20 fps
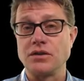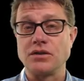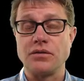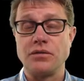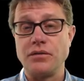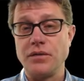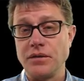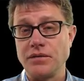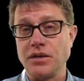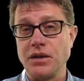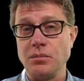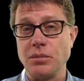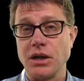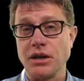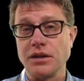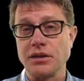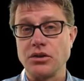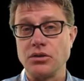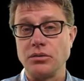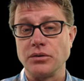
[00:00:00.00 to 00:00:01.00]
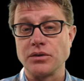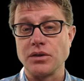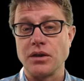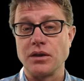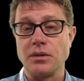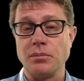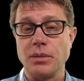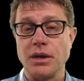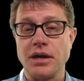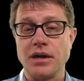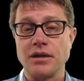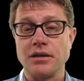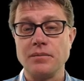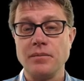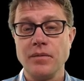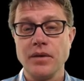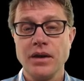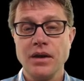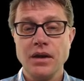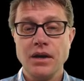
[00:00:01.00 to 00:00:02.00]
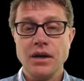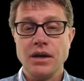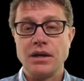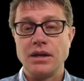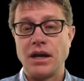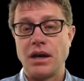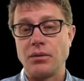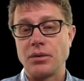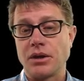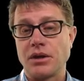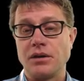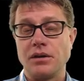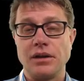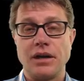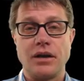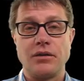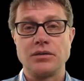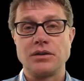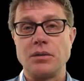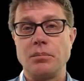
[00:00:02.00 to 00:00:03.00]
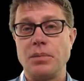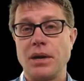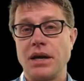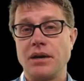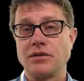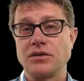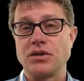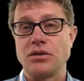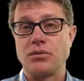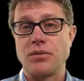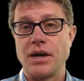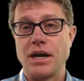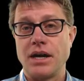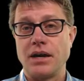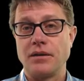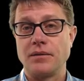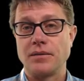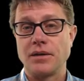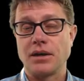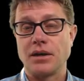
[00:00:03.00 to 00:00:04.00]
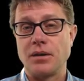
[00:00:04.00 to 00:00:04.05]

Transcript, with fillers: There's 50 molecules on the bottom, now we're going to allow it to bounce around.